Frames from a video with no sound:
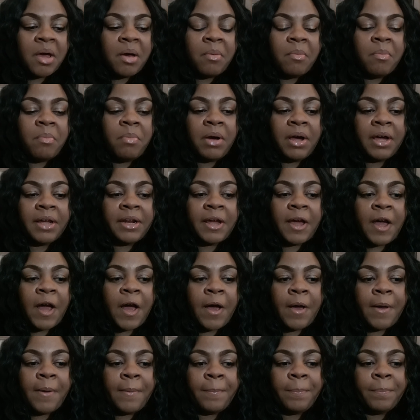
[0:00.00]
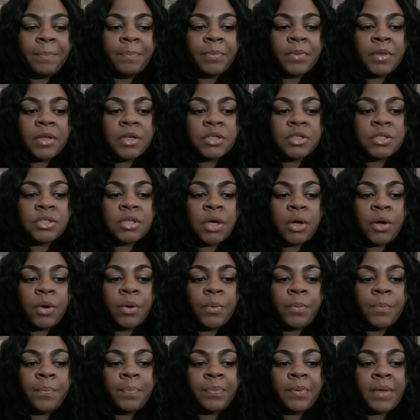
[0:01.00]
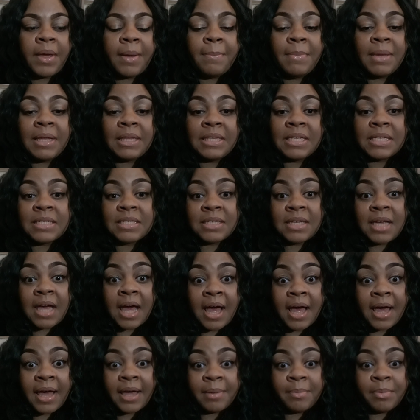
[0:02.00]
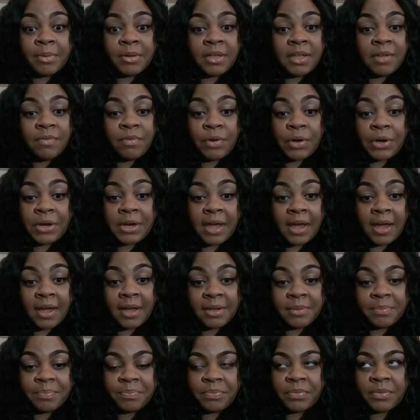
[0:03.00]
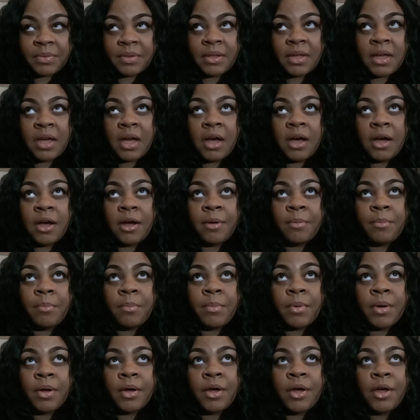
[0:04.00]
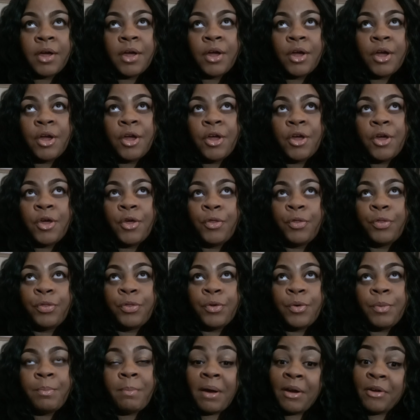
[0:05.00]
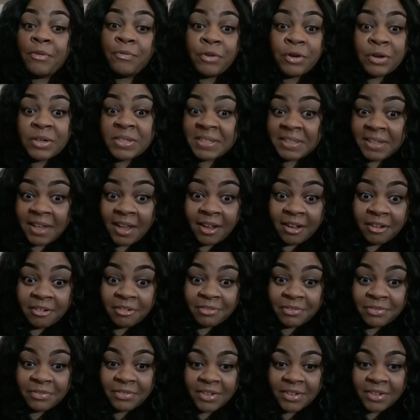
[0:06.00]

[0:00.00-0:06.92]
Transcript: but, um, so I met this guy, believe it or not, um, through my first love.